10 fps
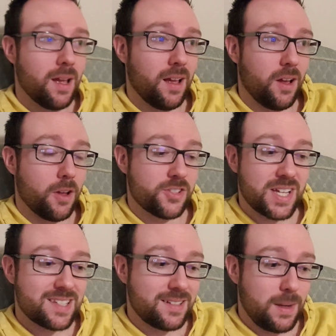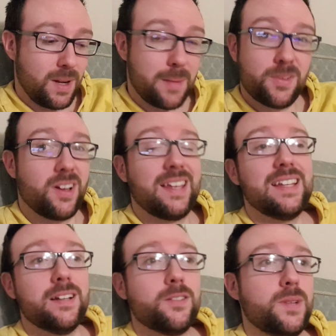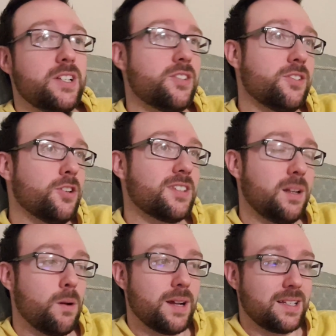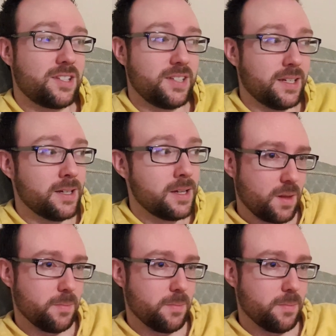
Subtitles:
on Saturday when I'm not here, which sucks that I won't get to see her.